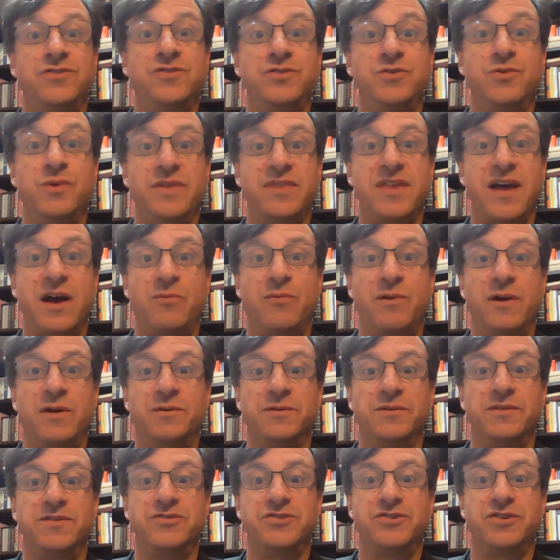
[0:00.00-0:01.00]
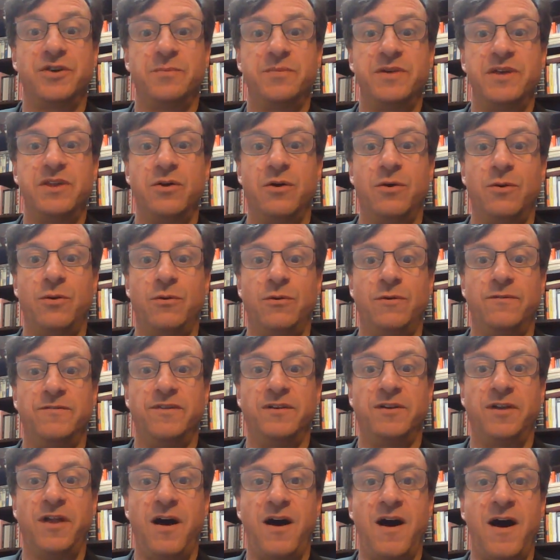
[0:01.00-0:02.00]
Do what thou wilt shall be the whole
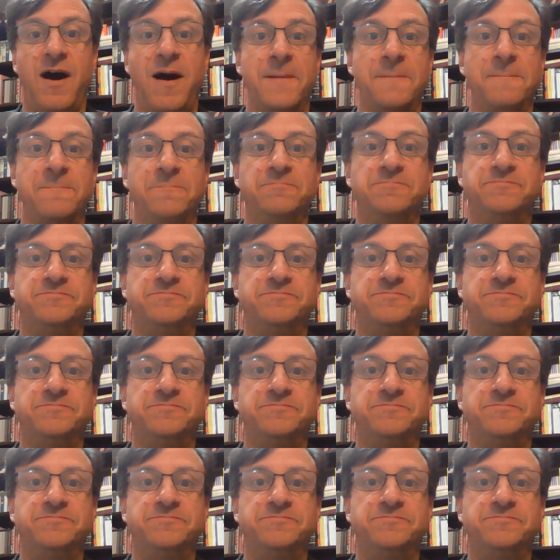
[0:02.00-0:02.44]
of the law.